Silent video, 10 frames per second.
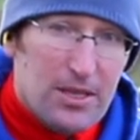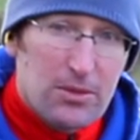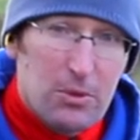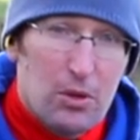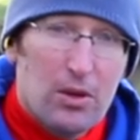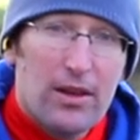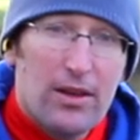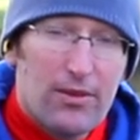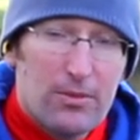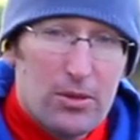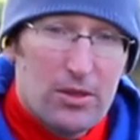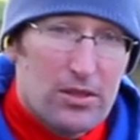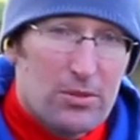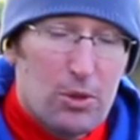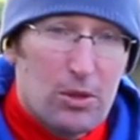bit smaller if I'm using a
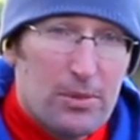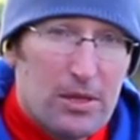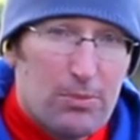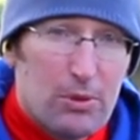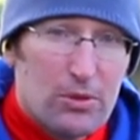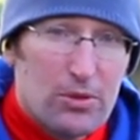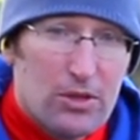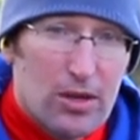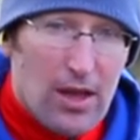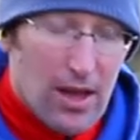smaller bit of punch.